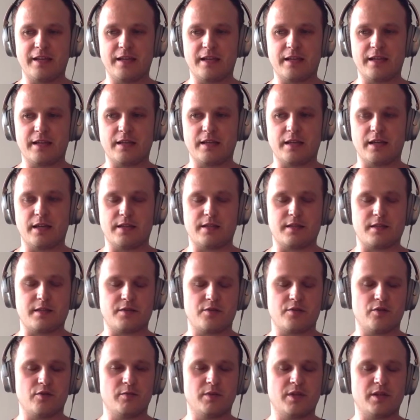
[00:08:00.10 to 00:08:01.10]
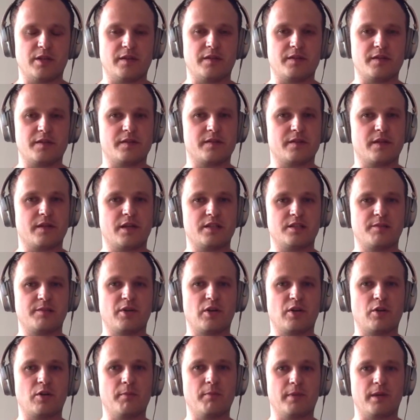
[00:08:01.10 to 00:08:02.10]
let's assume that it's a sizable
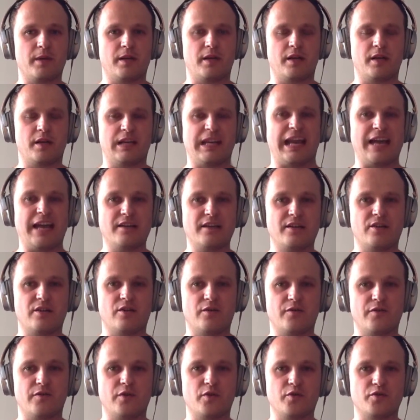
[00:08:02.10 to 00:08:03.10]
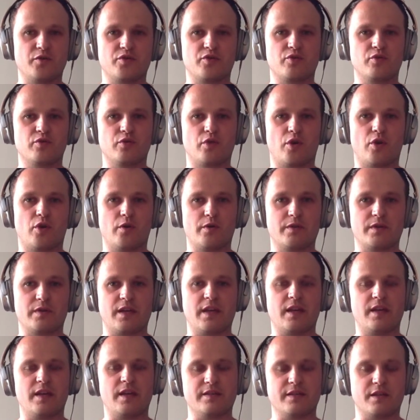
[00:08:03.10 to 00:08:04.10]
company and neither of those two roles
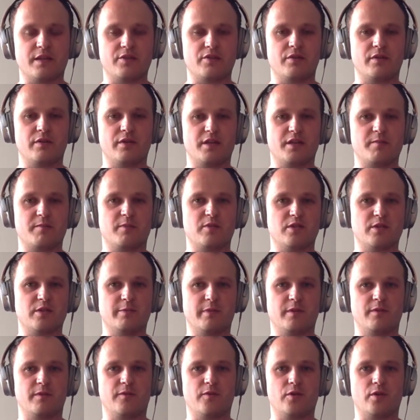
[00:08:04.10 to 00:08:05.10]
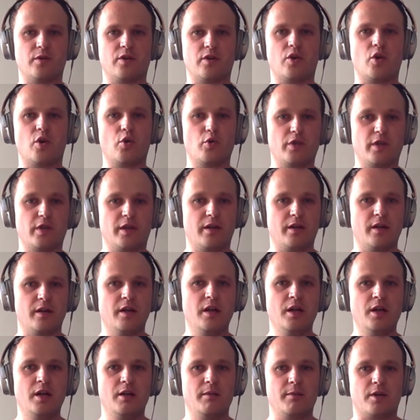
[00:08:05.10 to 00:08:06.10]
is actually responsible for the coding.
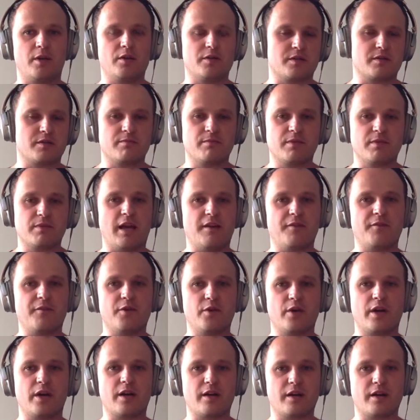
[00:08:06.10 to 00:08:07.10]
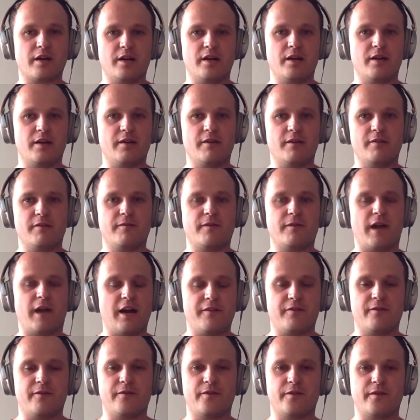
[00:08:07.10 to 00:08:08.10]
Because if you are
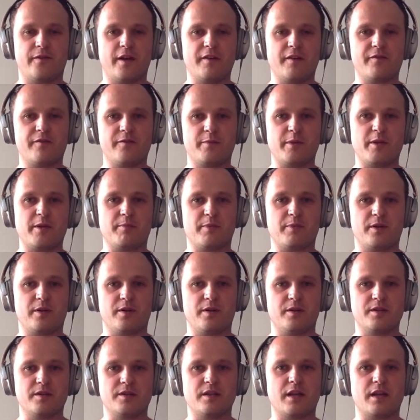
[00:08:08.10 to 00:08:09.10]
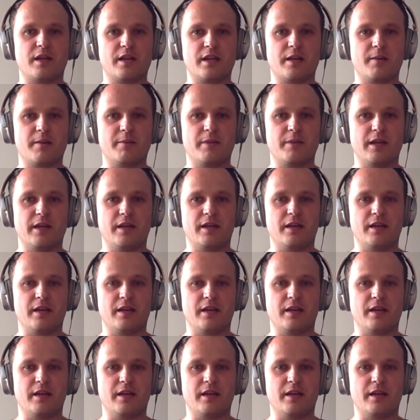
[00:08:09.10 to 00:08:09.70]
five people startup, then